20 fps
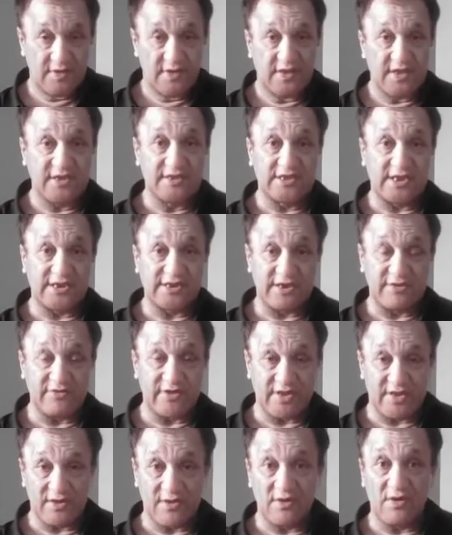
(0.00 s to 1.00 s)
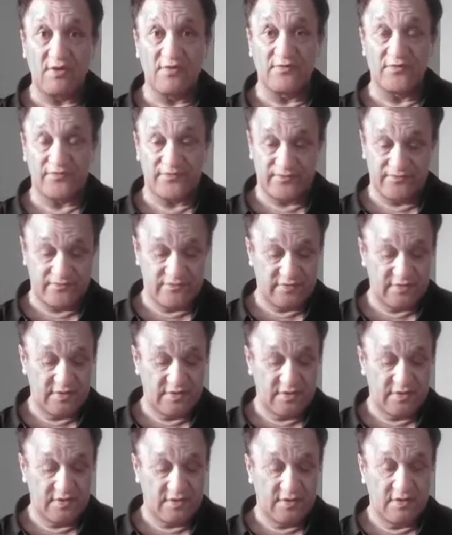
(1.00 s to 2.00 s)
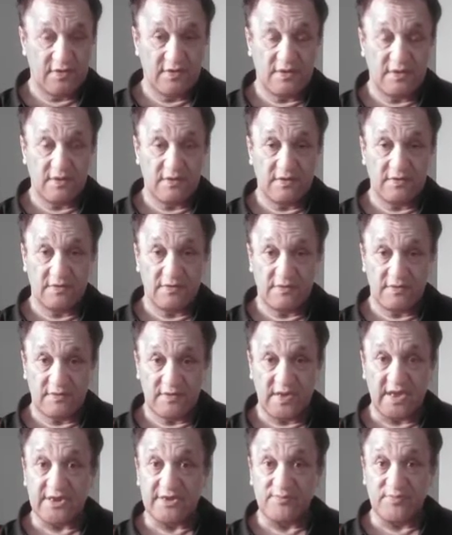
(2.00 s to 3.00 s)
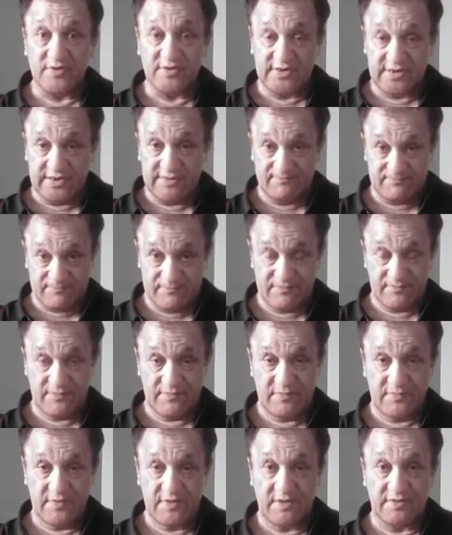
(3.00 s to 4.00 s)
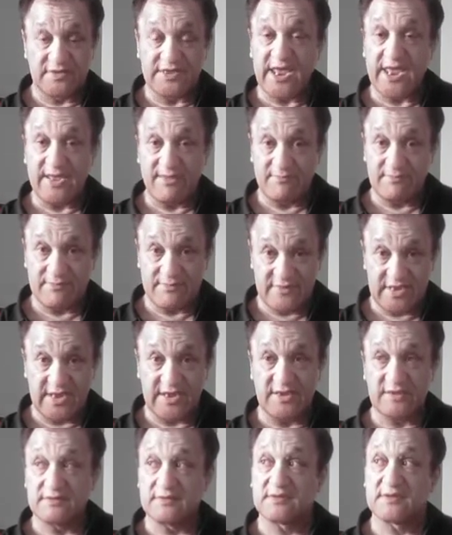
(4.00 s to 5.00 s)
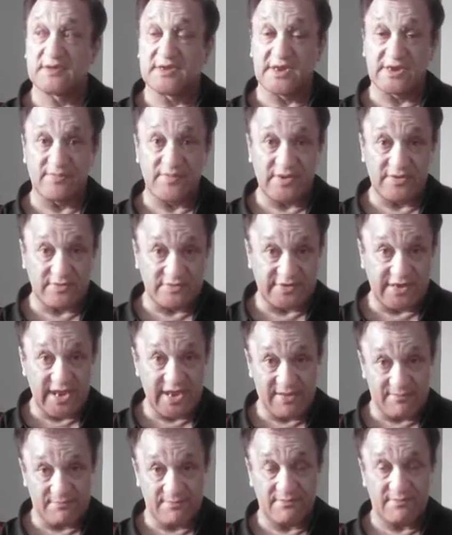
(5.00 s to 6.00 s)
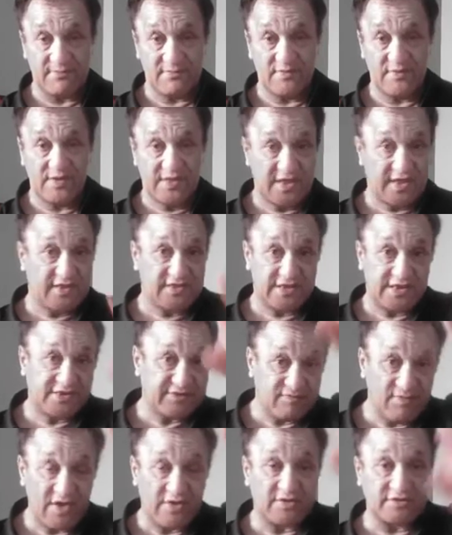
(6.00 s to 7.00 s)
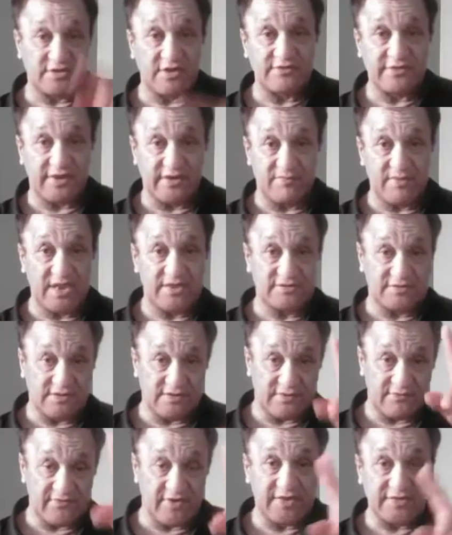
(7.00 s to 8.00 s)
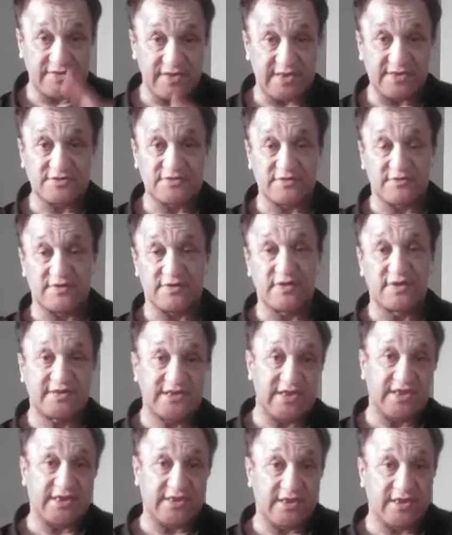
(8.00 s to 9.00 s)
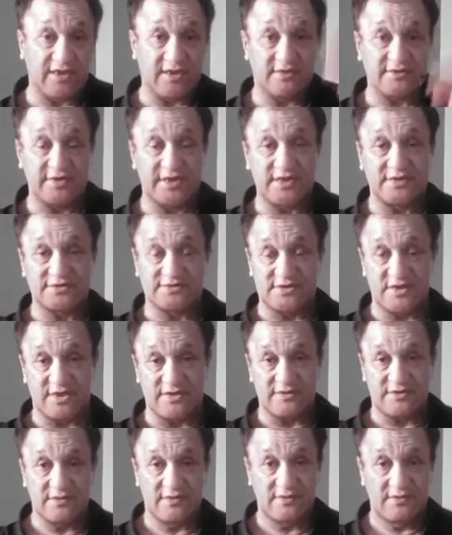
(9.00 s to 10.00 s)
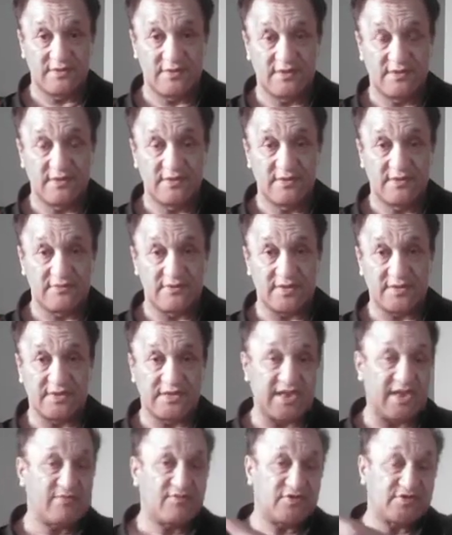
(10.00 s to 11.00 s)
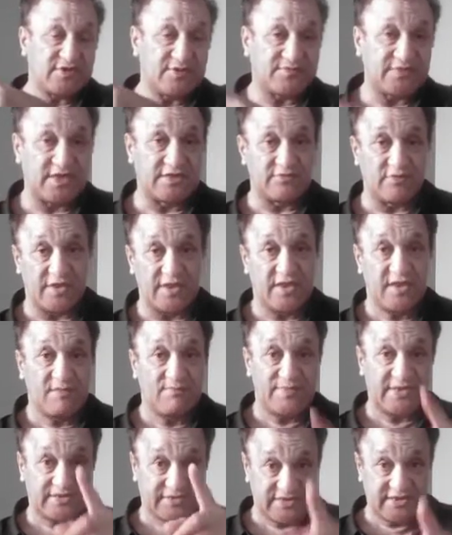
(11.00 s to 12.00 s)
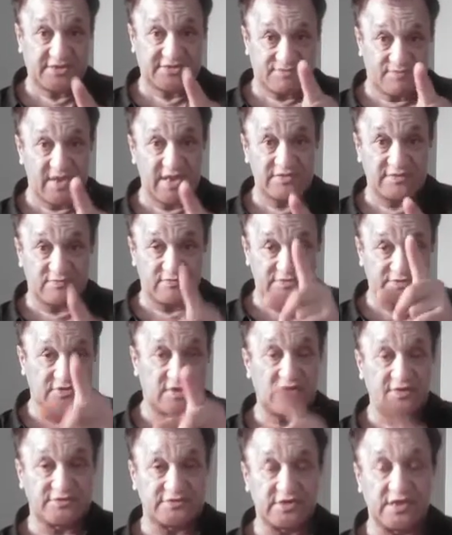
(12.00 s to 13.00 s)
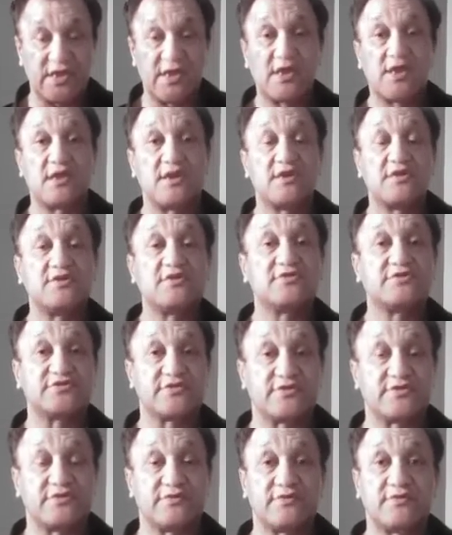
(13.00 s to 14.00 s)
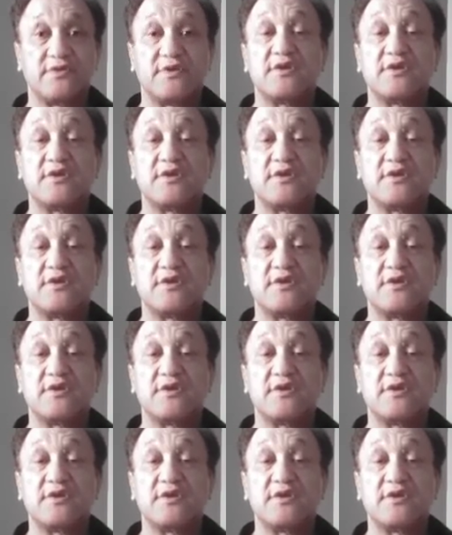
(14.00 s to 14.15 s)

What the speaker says: in that area of Arapuni Dam and Karapiro Dam, and just Maungatautari Mountain, right next to it, Kiki on the other side, right, and Cambridge up the other way. But this mountain was closer to